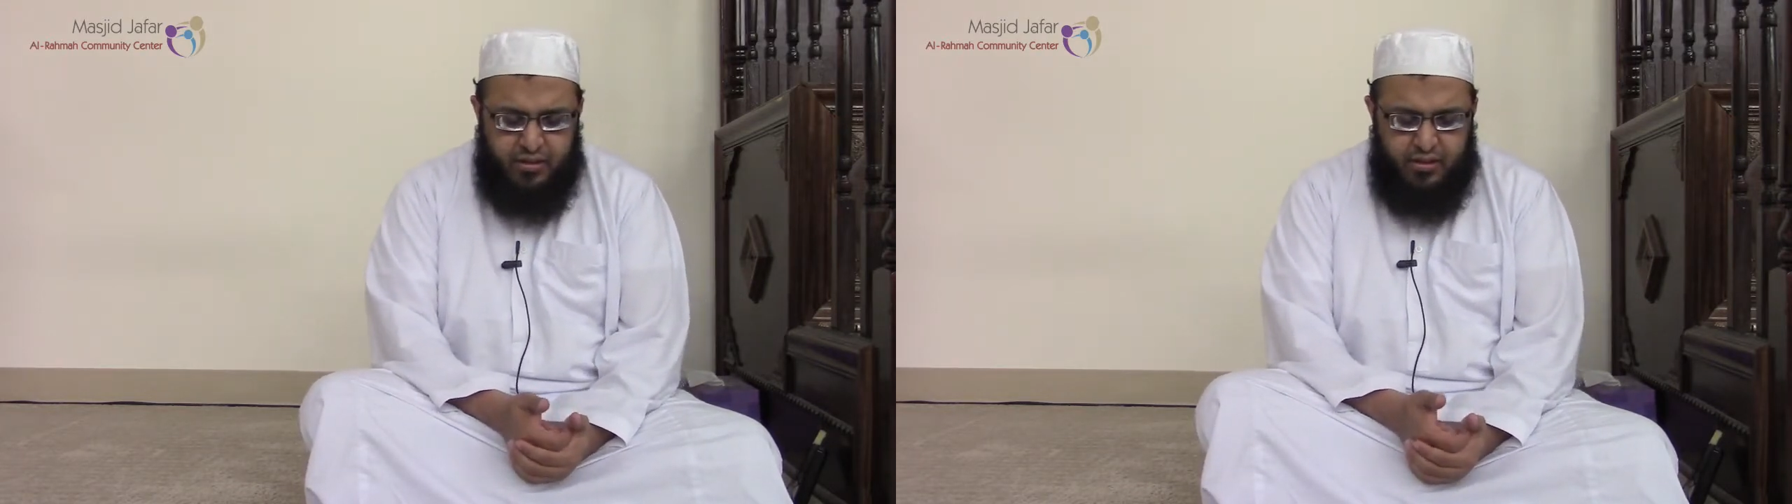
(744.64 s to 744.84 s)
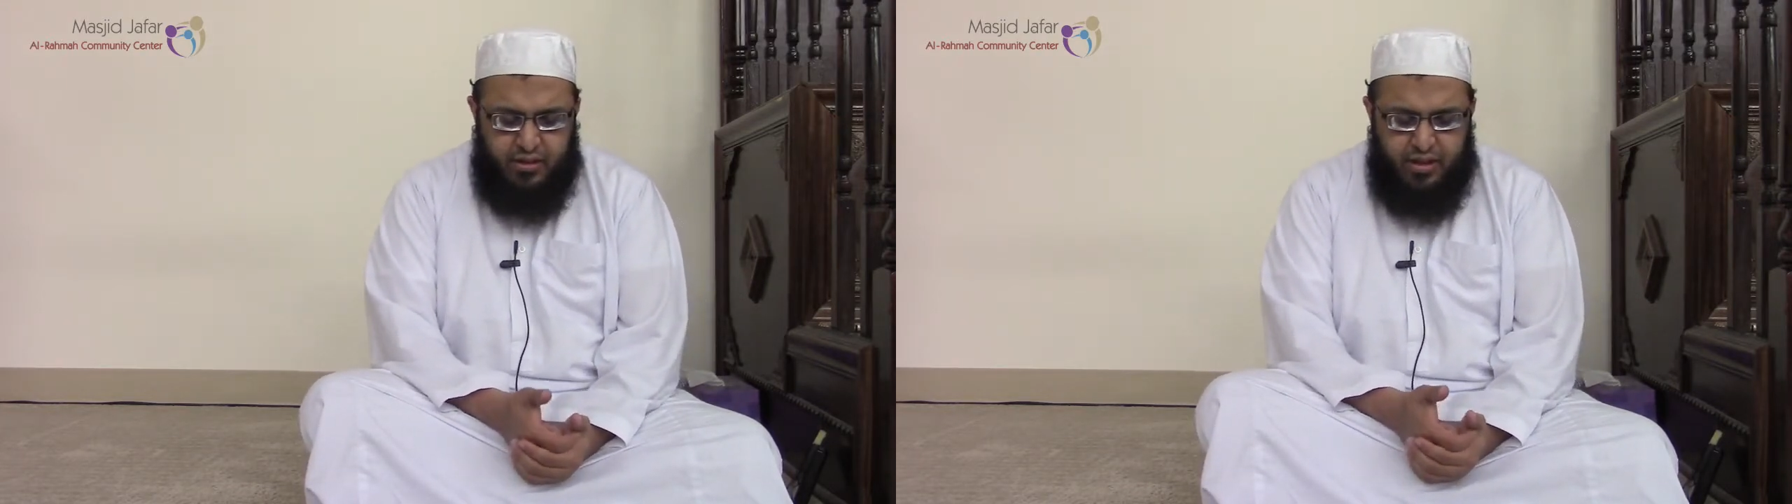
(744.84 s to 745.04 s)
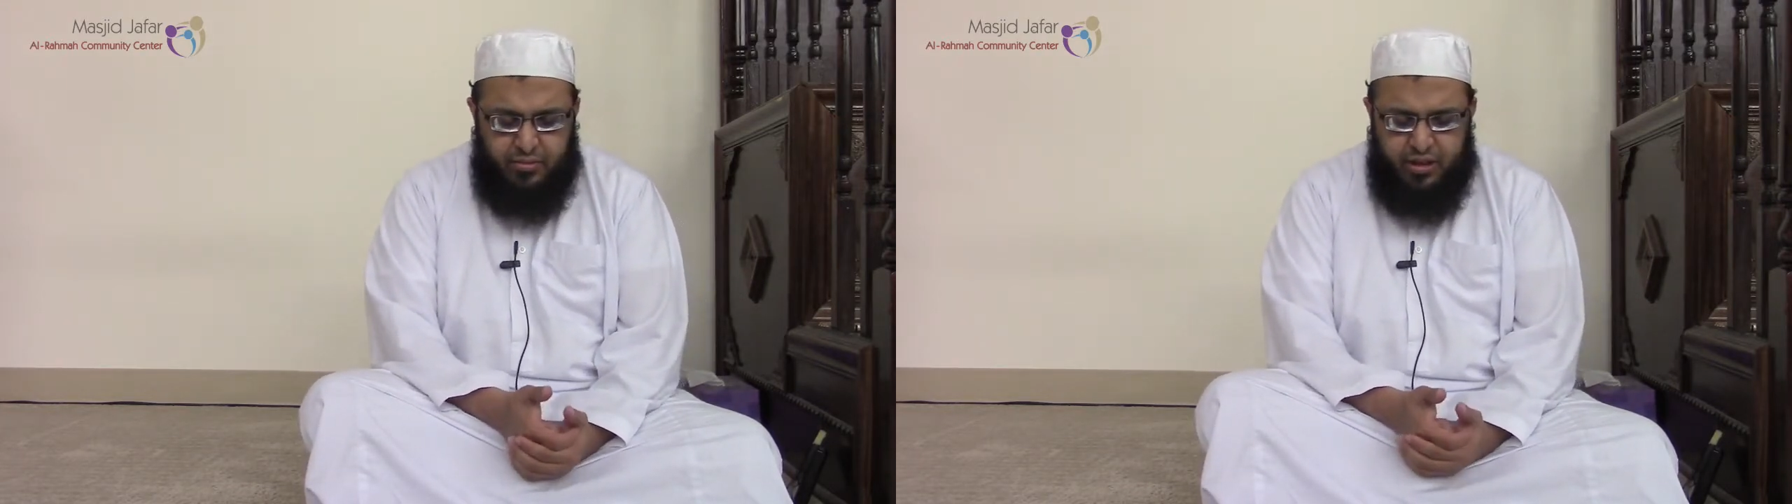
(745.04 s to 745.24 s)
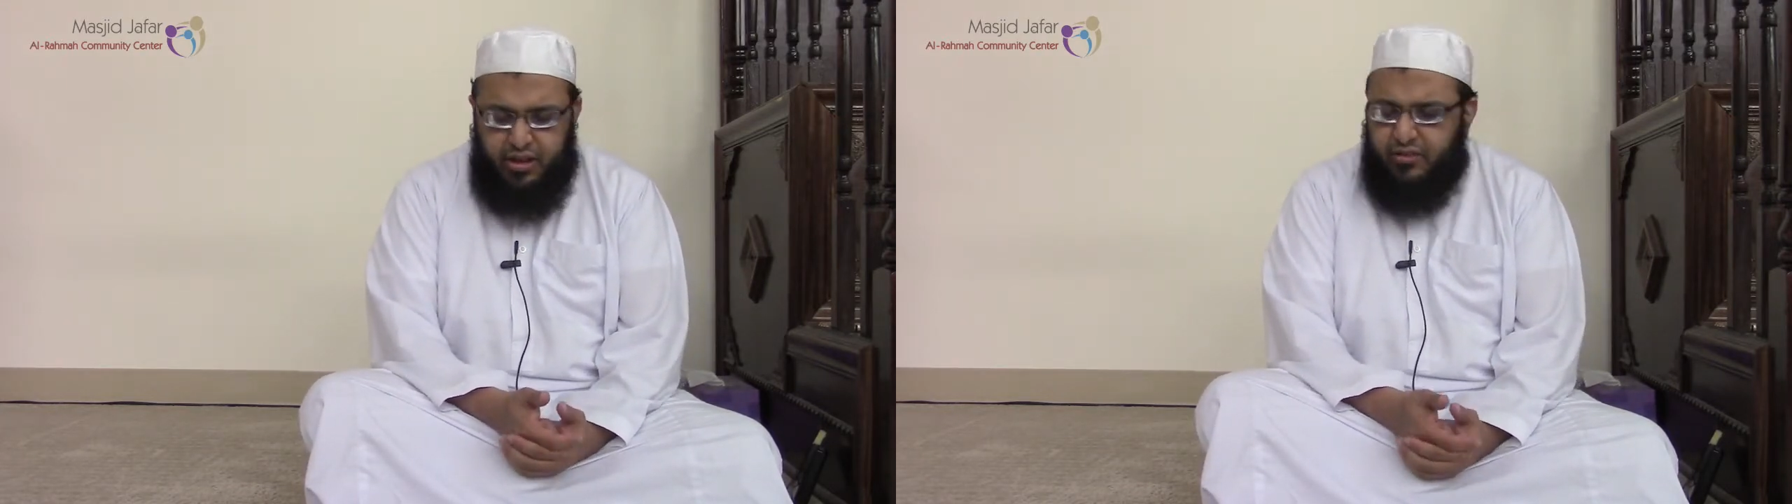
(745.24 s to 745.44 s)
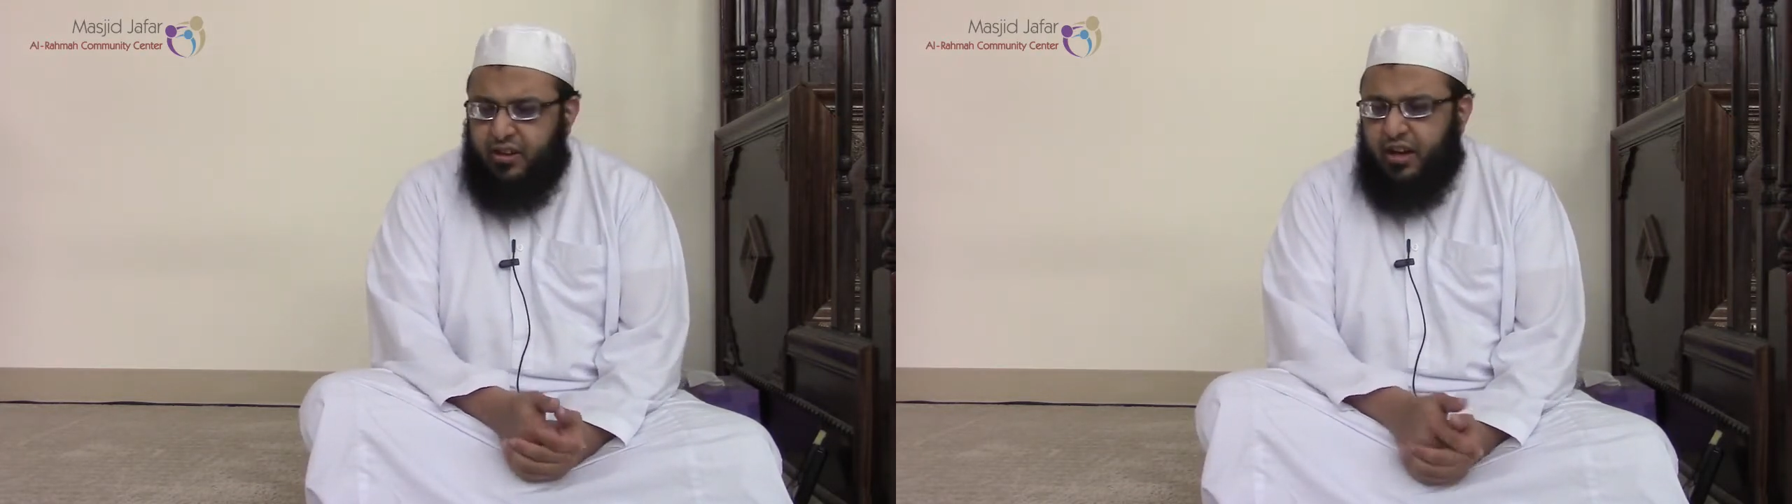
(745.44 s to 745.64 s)
And the Bani
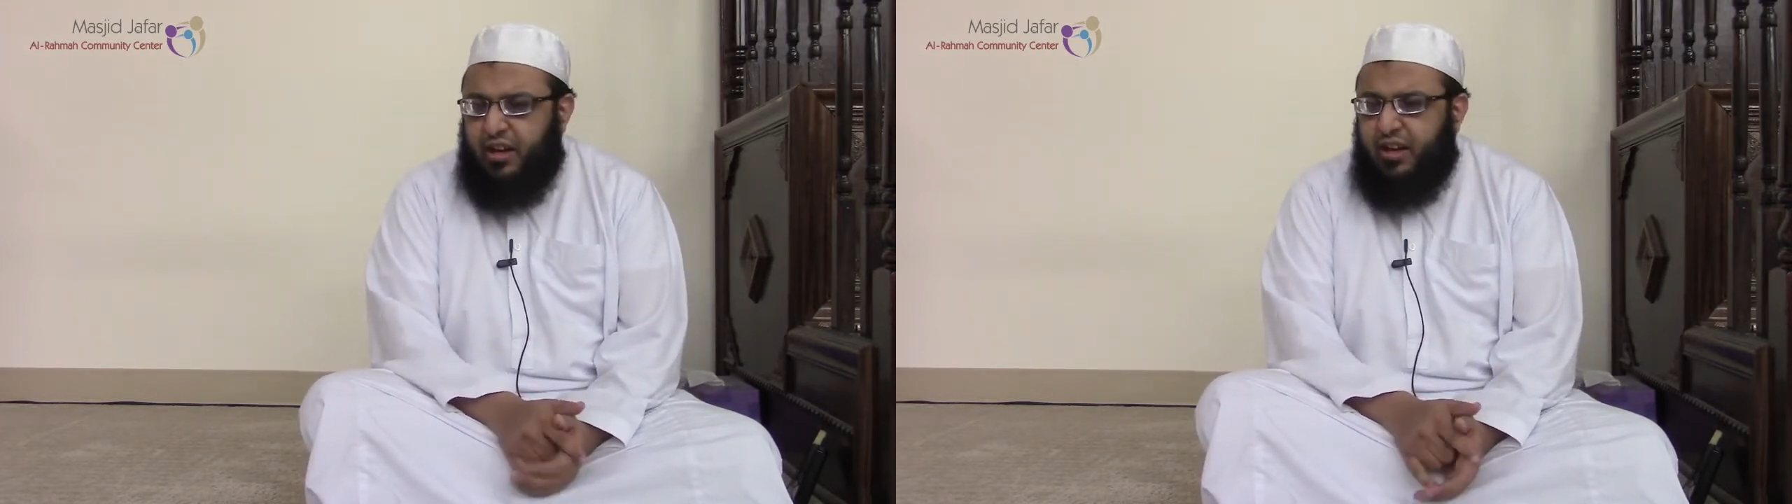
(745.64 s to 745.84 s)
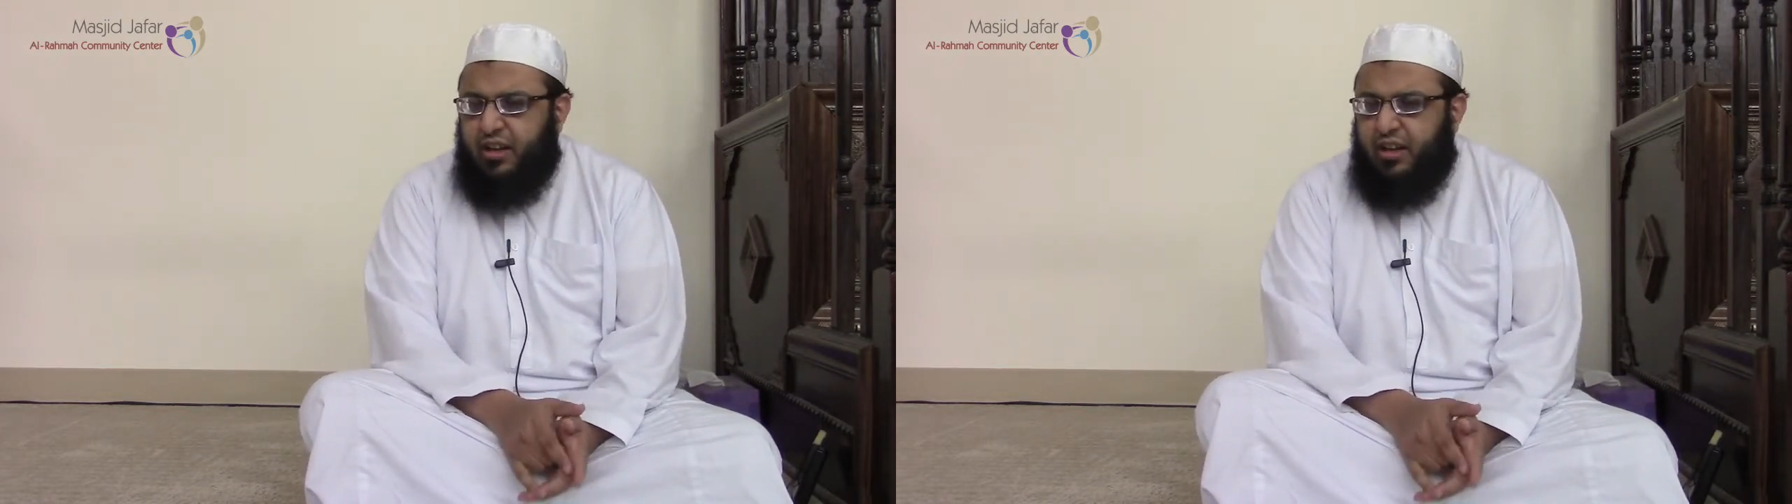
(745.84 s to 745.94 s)
Israel,